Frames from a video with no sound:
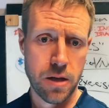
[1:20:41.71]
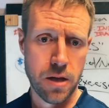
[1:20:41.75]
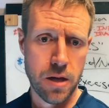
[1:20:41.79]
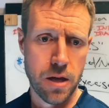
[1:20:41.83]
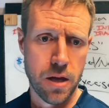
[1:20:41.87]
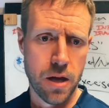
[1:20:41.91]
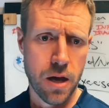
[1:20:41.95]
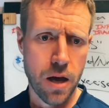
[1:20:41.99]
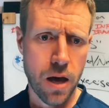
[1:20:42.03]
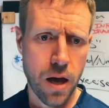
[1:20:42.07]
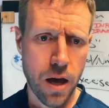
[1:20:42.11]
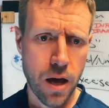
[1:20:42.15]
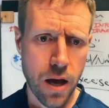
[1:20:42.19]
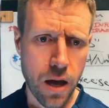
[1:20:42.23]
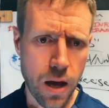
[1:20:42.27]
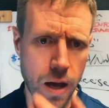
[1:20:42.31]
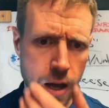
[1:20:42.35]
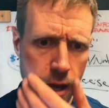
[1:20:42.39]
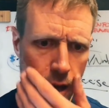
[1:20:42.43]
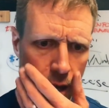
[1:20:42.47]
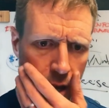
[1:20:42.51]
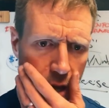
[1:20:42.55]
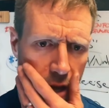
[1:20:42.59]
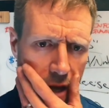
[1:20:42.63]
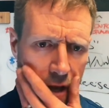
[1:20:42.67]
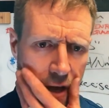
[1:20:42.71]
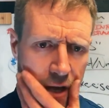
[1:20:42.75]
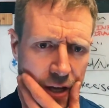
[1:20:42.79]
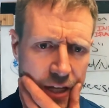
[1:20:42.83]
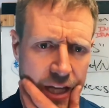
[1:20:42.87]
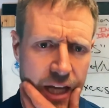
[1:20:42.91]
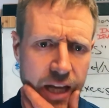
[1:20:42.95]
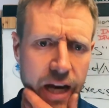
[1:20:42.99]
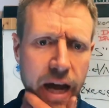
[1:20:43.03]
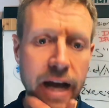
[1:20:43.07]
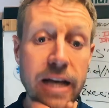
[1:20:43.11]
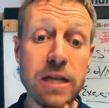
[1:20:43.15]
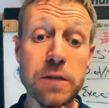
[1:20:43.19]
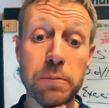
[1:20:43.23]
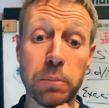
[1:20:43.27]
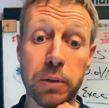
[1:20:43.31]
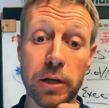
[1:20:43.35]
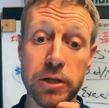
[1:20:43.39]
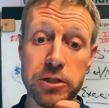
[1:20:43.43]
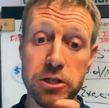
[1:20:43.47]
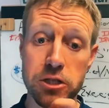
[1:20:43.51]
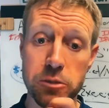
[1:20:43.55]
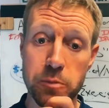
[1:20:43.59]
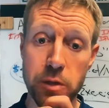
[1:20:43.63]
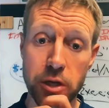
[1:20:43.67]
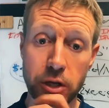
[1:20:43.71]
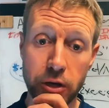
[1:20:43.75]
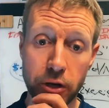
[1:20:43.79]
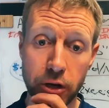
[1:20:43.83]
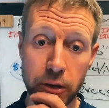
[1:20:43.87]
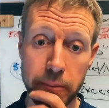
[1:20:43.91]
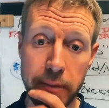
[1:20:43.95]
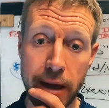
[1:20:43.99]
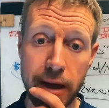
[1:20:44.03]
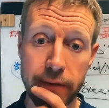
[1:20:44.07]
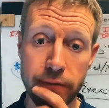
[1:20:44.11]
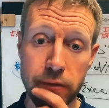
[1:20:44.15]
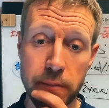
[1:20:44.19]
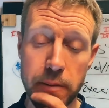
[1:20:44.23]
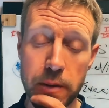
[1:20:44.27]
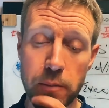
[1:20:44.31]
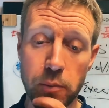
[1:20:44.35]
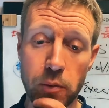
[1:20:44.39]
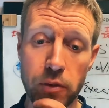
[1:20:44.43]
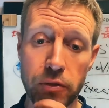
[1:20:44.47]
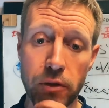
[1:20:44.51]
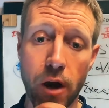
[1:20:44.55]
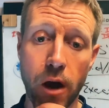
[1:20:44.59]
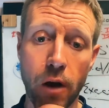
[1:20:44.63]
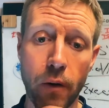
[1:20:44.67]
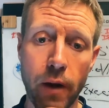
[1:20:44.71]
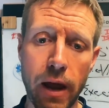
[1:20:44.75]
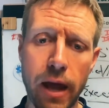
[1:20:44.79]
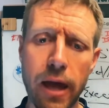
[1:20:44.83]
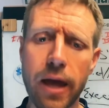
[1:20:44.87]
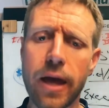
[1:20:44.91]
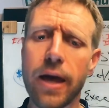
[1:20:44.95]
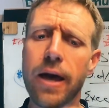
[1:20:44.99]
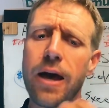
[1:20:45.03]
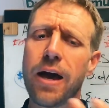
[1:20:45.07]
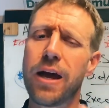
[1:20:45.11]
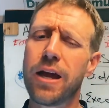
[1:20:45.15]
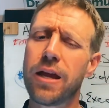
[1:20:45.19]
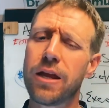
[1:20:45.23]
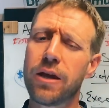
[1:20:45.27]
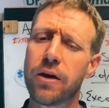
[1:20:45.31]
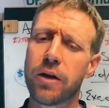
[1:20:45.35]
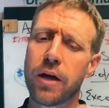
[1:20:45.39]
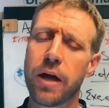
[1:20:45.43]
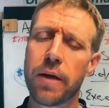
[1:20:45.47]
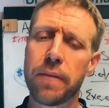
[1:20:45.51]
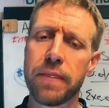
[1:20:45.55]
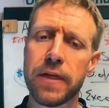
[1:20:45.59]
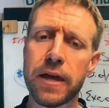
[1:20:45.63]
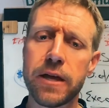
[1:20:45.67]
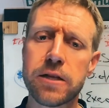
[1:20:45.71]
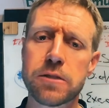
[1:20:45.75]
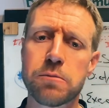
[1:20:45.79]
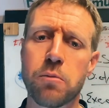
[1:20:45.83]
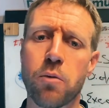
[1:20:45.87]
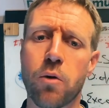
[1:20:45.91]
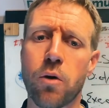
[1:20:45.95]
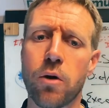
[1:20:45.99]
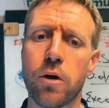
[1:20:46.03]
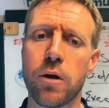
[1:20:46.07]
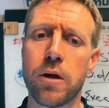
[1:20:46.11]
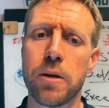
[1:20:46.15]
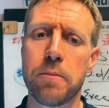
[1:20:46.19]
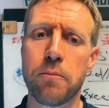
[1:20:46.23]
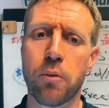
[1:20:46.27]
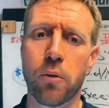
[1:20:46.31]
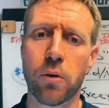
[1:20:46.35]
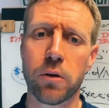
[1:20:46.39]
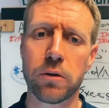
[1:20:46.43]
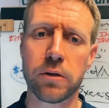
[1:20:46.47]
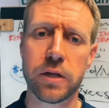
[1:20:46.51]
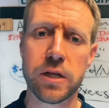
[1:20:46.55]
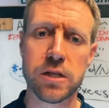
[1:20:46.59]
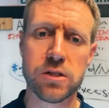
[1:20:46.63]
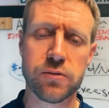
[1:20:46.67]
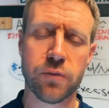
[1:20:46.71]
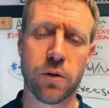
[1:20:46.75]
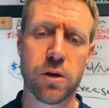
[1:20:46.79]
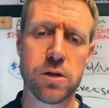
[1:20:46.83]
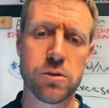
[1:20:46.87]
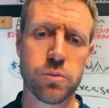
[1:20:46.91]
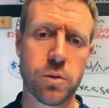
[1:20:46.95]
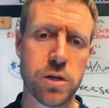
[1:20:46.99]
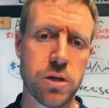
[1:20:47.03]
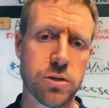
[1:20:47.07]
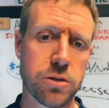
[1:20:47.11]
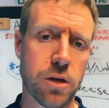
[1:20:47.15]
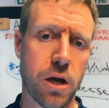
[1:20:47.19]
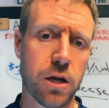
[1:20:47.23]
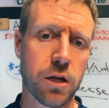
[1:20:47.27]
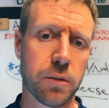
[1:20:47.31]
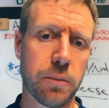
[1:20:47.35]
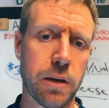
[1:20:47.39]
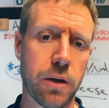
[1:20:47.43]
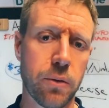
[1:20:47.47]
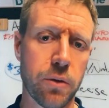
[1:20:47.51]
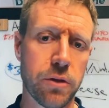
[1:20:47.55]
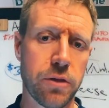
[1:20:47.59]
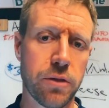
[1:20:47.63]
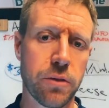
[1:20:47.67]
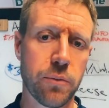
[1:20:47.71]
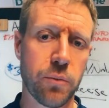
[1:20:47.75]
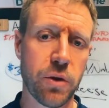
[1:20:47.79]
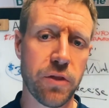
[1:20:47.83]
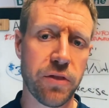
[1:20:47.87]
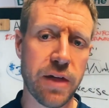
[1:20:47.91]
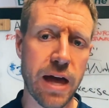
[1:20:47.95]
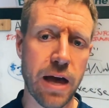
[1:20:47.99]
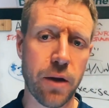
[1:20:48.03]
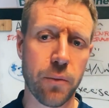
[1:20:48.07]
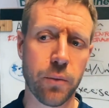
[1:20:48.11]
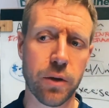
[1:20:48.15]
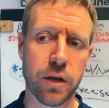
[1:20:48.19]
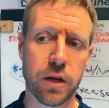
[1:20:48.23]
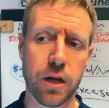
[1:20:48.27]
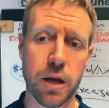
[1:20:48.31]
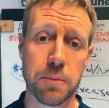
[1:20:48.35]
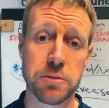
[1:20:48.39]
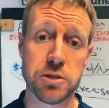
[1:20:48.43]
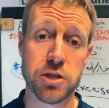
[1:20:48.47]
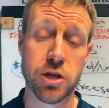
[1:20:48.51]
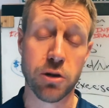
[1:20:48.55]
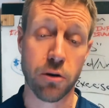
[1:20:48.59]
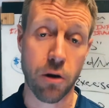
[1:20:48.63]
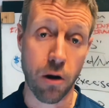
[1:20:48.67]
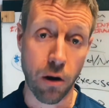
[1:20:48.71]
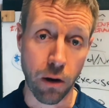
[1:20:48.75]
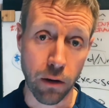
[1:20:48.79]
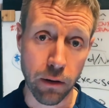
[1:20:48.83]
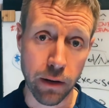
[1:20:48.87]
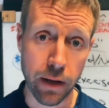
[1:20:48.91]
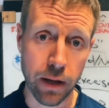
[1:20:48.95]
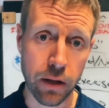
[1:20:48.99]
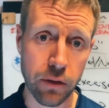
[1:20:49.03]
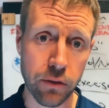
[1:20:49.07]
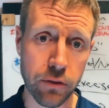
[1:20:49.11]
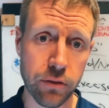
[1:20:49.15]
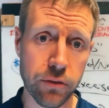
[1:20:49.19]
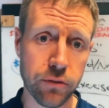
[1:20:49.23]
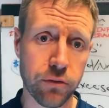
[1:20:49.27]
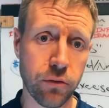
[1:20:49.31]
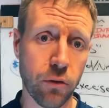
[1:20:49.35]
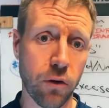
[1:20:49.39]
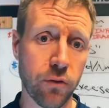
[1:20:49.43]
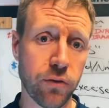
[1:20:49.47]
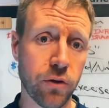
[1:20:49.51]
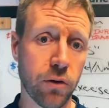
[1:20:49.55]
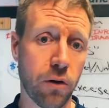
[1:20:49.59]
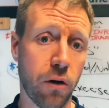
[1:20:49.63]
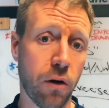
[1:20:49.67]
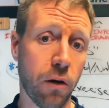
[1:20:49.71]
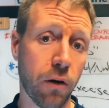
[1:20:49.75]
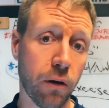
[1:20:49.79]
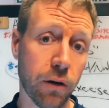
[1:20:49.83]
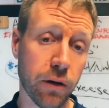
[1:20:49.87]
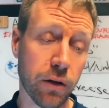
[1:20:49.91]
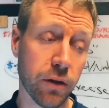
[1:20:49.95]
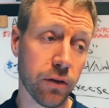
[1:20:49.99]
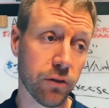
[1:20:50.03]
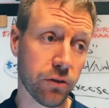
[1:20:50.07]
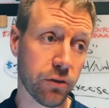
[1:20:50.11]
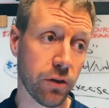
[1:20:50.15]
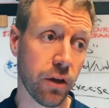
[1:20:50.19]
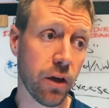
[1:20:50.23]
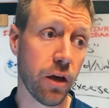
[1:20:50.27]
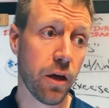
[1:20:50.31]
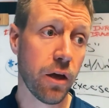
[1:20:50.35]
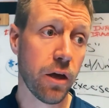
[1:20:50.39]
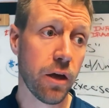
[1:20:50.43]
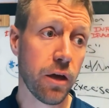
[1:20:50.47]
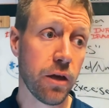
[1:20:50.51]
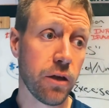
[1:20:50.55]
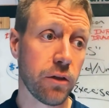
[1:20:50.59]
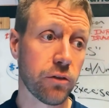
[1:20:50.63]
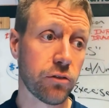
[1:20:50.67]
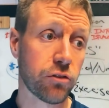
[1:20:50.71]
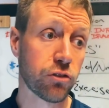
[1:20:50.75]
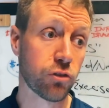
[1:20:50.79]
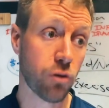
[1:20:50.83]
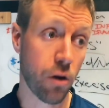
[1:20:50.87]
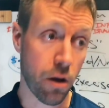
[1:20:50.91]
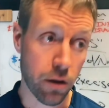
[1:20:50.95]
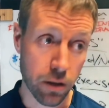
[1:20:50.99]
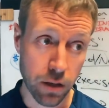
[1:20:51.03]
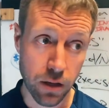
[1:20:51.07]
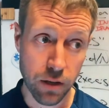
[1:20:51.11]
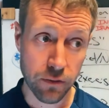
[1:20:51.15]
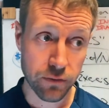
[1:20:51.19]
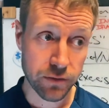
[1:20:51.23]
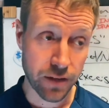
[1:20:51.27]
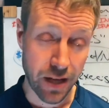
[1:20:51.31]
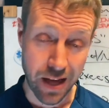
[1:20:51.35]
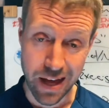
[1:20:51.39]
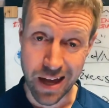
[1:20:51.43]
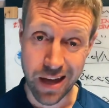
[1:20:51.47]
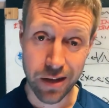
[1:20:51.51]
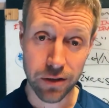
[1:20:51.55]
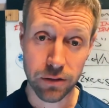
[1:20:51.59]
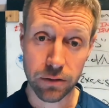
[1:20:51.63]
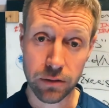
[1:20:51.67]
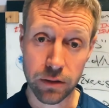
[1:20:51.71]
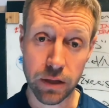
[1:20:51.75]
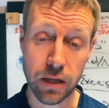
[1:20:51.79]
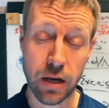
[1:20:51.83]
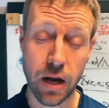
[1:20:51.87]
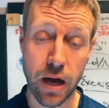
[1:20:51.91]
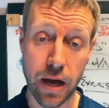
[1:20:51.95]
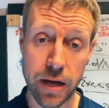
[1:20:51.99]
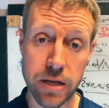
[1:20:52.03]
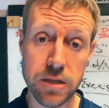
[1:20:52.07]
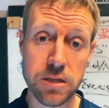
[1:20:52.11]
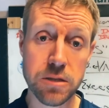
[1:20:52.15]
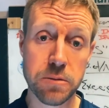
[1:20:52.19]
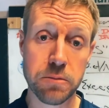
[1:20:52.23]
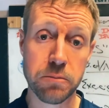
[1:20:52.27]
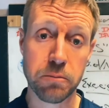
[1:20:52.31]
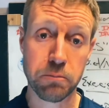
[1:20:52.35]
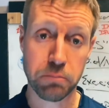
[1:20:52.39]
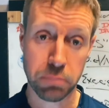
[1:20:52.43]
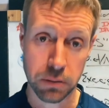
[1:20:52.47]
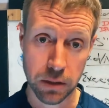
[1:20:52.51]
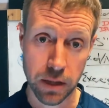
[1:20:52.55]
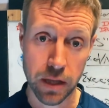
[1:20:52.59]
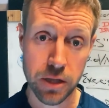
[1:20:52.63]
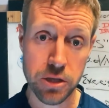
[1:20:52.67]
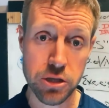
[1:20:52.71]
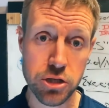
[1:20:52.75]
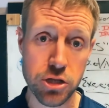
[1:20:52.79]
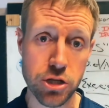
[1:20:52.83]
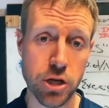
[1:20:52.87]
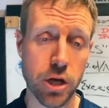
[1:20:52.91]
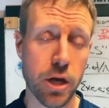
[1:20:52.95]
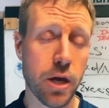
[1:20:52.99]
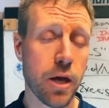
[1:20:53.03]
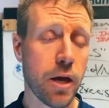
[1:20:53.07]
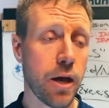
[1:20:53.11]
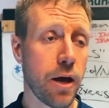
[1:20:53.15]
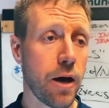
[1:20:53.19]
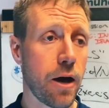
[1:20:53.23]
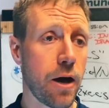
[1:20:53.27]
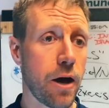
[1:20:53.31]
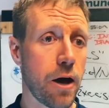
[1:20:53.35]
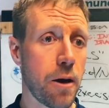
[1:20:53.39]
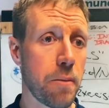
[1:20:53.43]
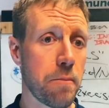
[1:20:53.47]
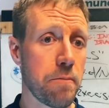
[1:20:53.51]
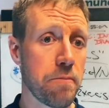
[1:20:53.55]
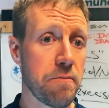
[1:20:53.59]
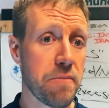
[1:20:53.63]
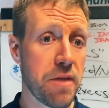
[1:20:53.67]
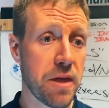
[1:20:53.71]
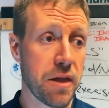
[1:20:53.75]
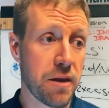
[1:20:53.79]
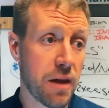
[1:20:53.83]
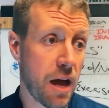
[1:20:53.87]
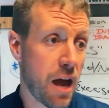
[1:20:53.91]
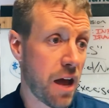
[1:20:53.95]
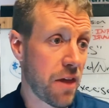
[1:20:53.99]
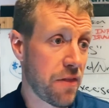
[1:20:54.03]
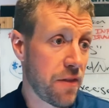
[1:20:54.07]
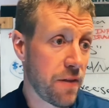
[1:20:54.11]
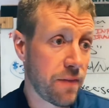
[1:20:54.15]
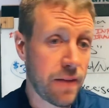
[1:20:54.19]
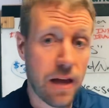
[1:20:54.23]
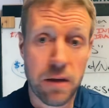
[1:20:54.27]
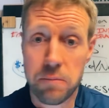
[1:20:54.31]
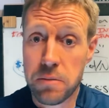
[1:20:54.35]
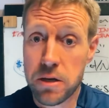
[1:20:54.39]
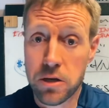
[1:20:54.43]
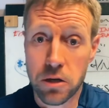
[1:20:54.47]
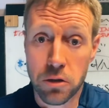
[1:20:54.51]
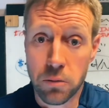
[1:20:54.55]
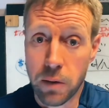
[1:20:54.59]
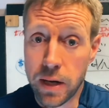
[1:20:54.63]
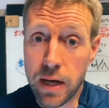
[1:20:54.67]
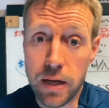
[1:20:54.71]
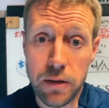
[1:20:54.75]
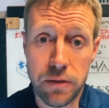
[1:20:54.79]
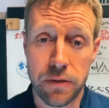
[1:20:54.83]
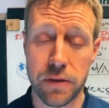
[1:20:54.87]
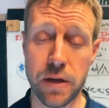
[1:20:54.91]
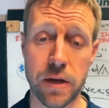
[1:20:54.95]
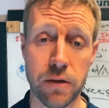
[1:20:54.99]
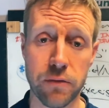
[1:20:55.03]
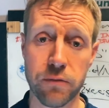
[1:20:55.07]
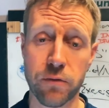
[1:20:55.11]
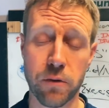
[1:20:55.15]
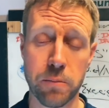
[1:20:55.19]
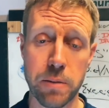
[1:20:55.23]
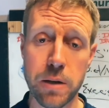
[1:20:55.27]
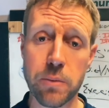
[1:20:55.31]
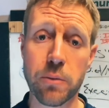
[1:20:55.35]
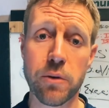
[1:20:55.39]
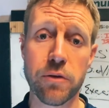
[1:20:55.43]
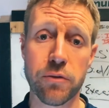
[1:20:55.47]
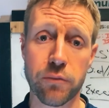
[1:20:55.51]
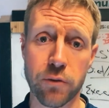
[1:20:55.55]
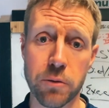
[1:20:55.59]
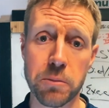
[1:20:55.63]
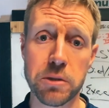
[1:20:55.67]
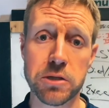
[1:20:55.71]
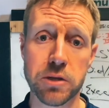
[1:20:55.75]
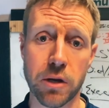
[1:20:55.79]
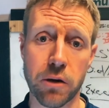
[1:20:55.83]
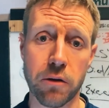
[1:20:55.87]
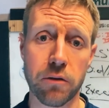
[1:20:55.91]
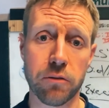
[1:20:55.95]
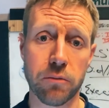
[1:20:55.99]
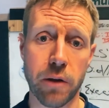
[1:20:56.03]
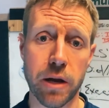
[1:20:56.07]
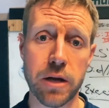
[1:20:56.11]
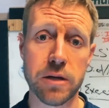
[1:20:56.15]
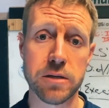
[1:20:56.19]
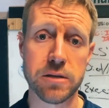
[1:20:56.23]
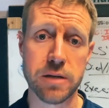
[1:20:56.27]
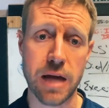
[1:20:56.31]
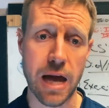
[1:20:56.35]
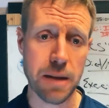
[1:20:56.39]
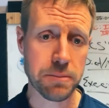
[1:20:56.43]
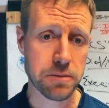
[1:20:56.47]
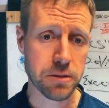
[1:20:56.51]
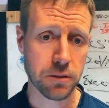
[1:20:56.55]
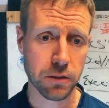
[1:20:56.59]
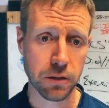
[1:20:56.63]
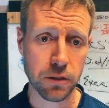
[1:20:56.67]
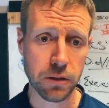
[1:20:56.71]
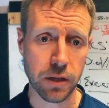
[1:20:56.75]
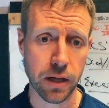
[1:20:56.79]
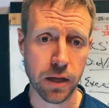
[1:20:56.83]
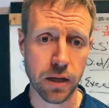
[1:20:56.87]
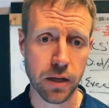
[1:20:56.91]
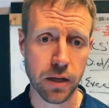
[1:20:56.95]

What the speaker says: Can ice plunges be good or bad for people with RA? You know, I think it's more importantly as far as what you talk about with that when it comes to your heart health. So if your heart is strong enough to handle an ice plunge, then I think that'd be a great thing for people with rheumatoid arthritis. Absolutely.